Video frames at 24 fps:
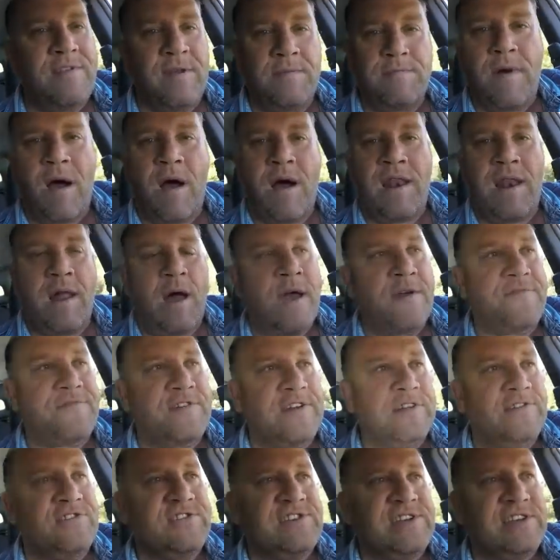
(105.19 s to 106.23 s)
that my life
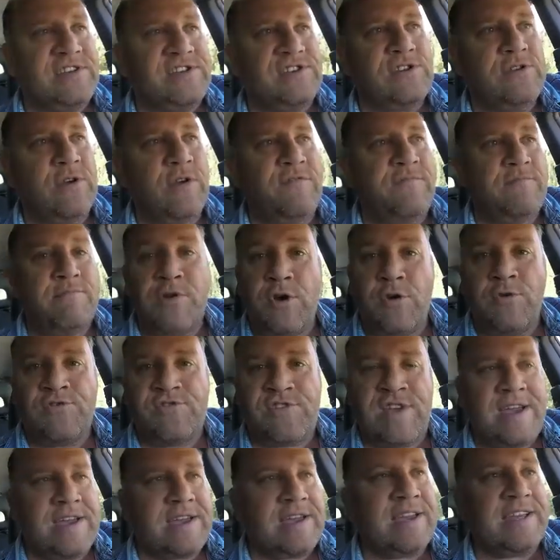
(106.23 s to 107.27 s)
consists of
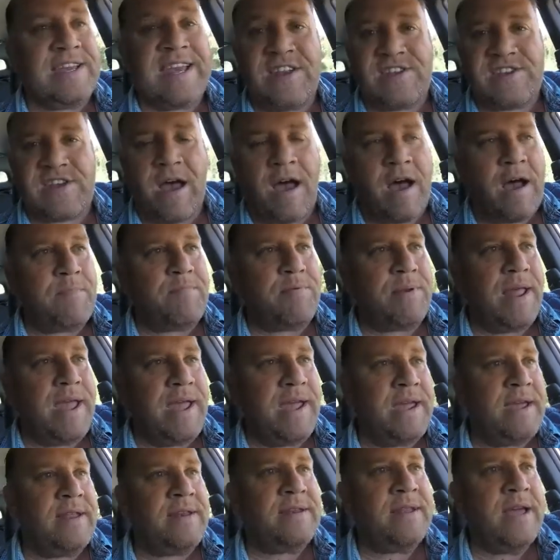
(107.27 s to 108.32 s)
music, guitar
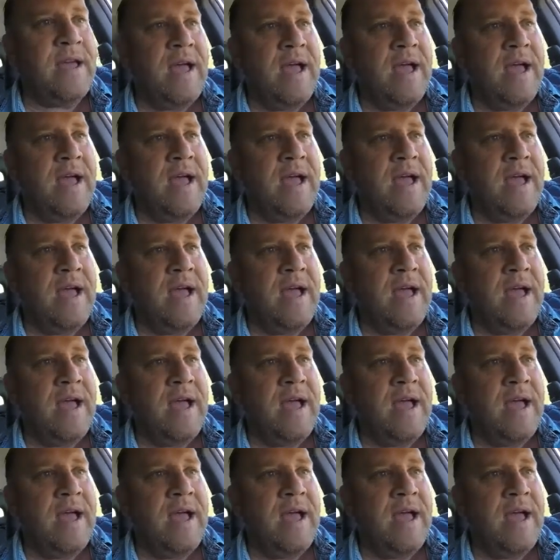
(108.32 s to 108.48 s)
playing,